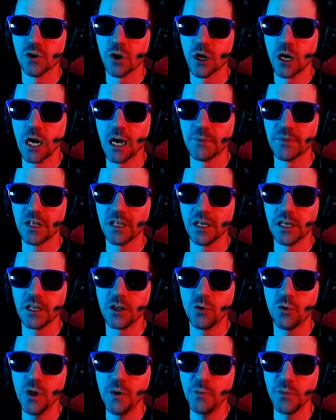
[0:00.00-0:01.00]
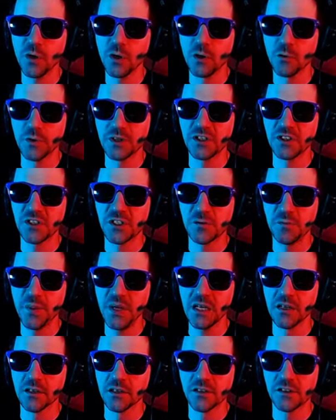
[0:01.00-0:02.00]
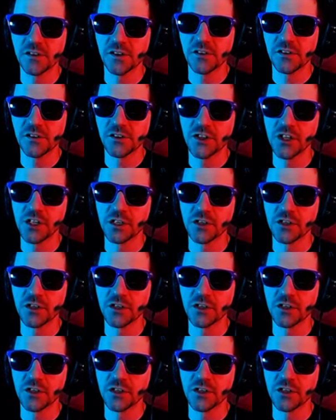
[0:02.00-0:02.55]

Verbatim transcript: uh, I'm gonna equip her with the spear since she can